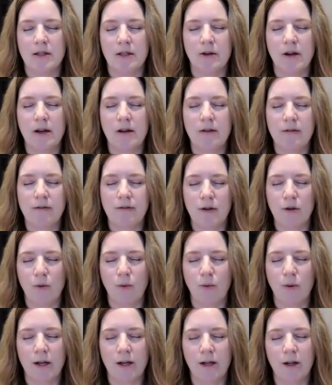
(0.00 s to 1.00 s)
So if you
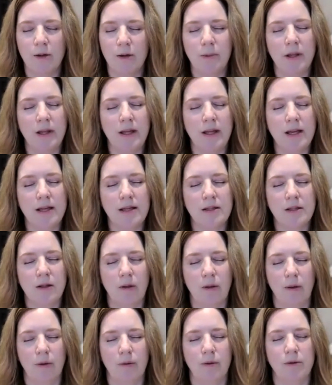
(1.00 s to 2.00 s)
will, please
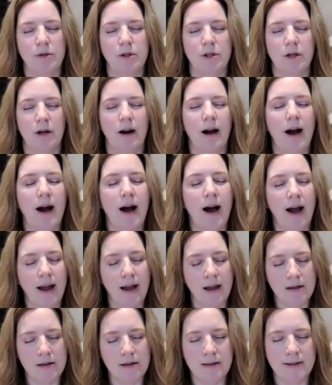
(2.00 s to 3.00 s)
close your
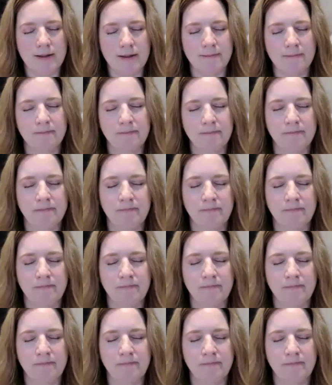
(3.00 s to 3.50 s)
eyes.